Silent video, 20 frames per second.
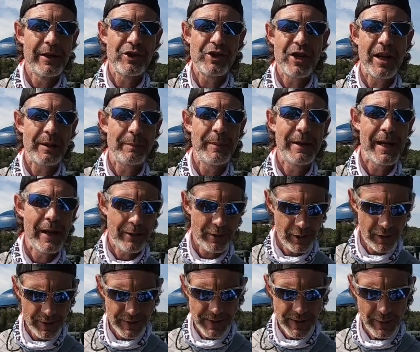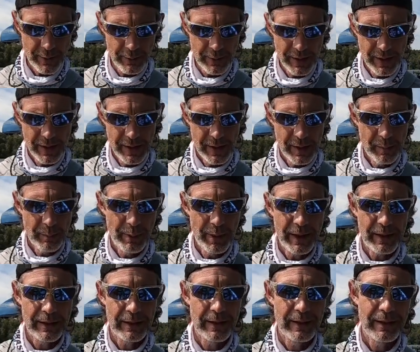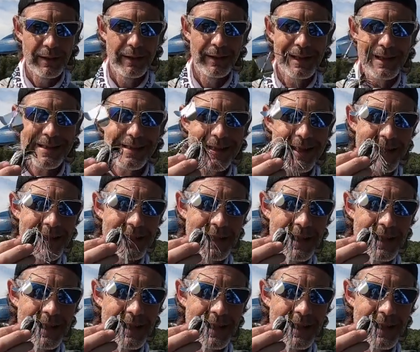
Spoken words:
and checked me out also, but let's get